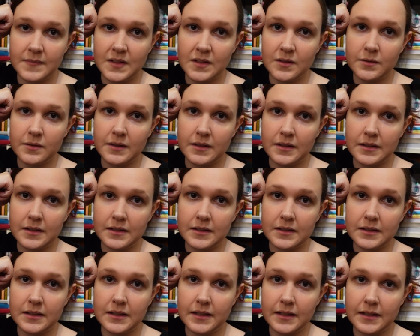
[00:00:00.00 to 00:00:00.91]
You did
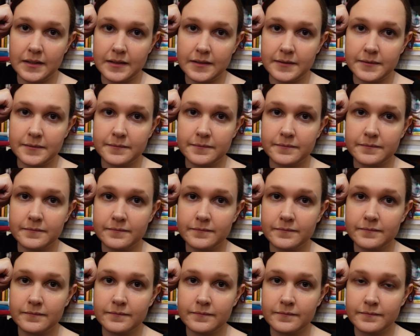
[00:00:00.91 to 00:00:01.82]
it again.
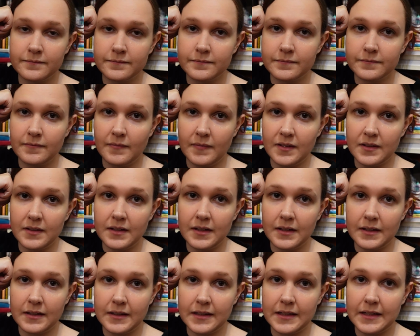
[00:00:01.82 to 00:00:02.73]
You
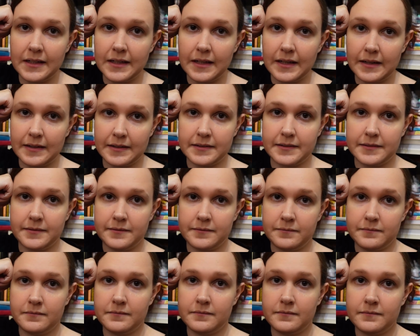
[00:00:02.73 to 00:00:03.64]
did it again.
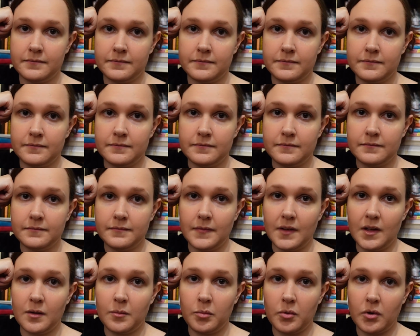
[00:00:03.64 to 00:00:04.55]

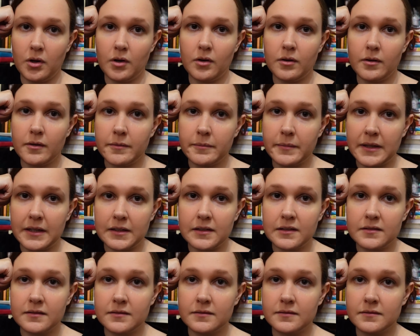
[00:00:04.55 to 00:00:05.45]
You broke
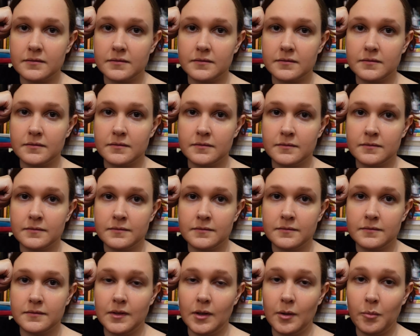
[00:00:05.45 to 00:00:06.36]
me.
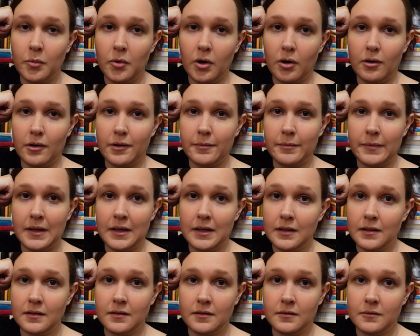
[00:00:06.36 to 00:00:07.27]
You broke
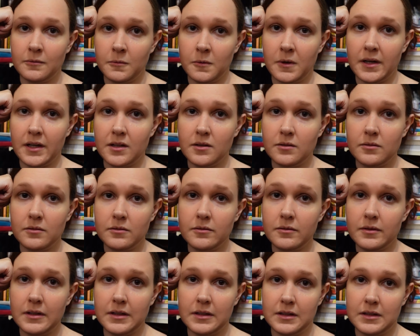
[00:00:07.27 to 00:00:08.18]
me. Why you
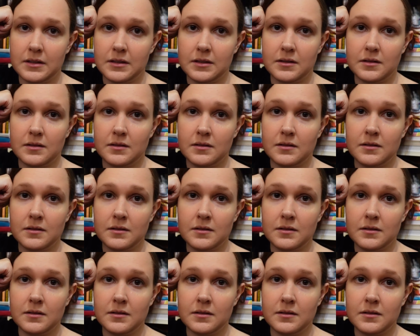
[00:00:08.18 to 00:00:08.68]
do this?